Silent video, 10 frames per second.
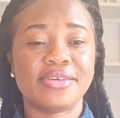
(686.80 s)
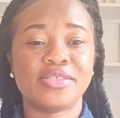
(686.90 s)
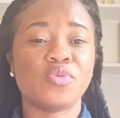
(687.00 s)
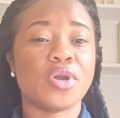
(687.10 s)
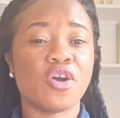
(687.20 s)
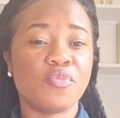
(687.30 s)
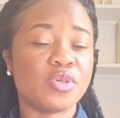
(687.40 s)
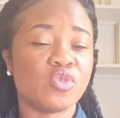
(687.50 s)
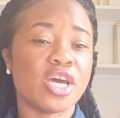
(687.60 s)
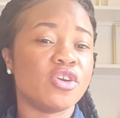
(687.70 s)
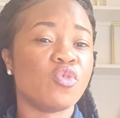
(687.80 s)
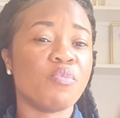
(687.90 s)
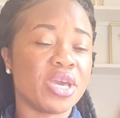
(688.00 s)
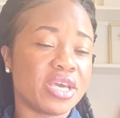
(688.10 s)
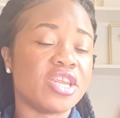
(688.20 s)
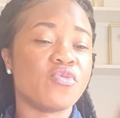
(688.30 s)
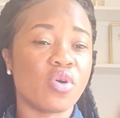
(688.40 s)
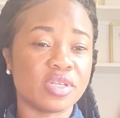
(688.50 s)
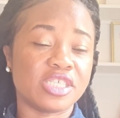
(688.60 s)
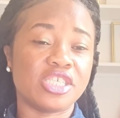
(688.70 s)
to help you so that you don't make any
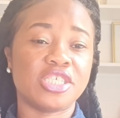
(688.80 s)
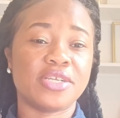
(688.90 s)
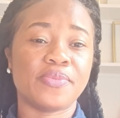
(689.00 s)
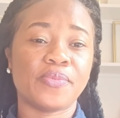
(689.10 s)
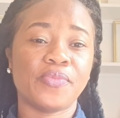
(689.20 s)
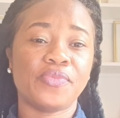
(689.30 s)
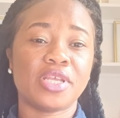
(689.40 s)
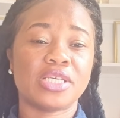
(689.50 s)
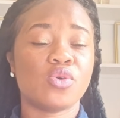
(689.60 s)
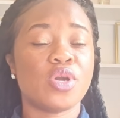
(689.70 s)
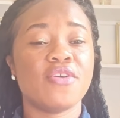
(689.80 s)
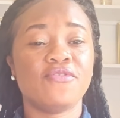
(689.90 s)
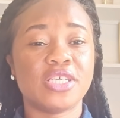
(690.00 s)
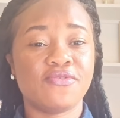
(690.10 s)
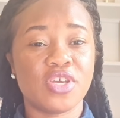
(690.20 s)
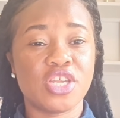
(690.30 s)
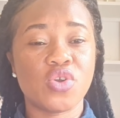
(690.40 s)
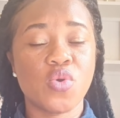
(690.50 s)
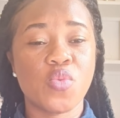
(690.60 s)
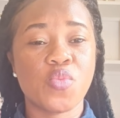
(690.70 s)
wrong decision. So if this
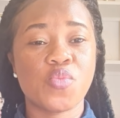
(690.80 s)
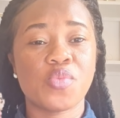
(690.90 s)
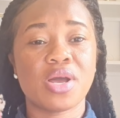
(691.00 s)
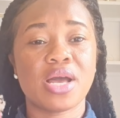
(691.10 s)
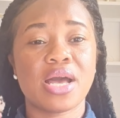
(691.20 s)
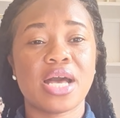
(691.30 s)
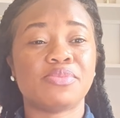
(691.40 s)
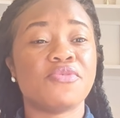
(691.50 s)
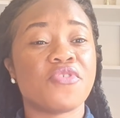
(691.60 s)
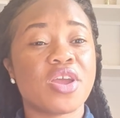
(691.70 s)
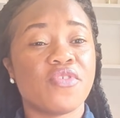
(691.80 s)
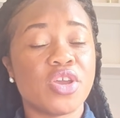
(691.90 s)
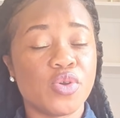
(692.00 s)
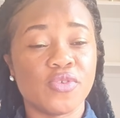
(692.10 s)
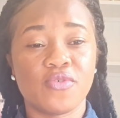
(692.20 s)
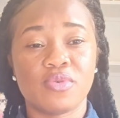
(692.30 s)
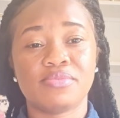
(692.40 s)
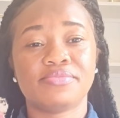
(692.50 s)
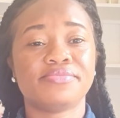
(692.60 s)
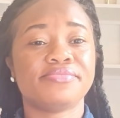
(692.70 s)
video has been very, very useful,
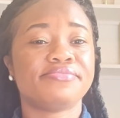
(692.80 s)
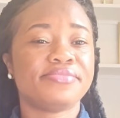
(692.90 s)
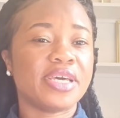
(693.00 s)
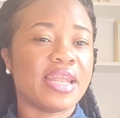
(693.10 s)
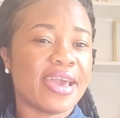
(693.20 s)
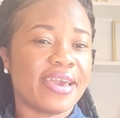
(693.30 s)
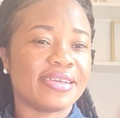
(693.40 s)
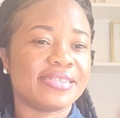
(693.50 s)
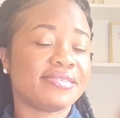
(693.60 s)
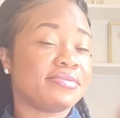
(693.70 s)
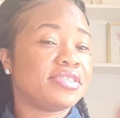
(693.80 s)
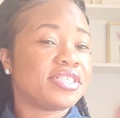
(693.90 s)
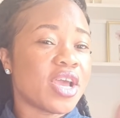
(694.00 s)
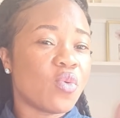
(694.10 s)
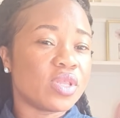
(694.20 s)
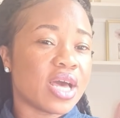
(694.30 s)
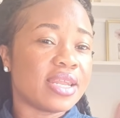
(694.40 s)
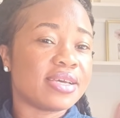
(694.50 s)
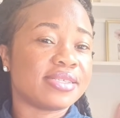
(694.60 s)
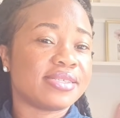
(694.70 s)
like it, share with
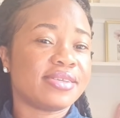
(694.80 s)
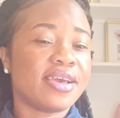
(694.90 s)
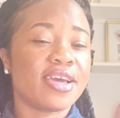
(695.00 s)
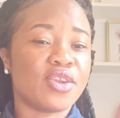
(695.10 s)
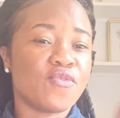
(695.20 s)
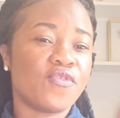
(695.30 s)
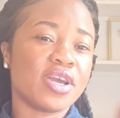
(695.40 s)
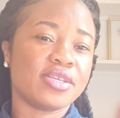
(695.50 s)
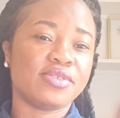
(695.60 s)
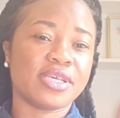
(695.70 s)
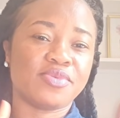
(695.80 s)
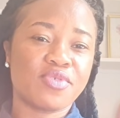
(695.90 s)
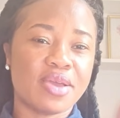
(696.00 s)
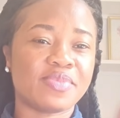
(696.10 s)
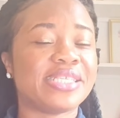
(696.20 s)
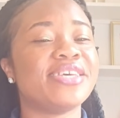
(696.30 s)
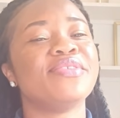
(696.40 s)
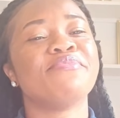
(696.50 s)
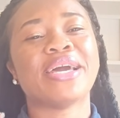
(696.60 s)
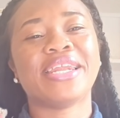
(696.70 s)
others, and don't forget to subscribe. See
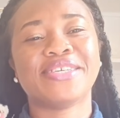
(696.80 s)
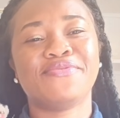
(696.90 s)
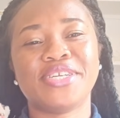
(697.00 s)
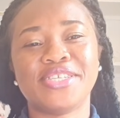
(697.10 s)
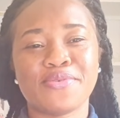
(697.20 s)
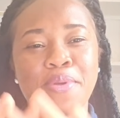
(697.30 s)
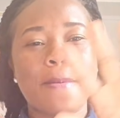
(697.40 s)
you in my next video.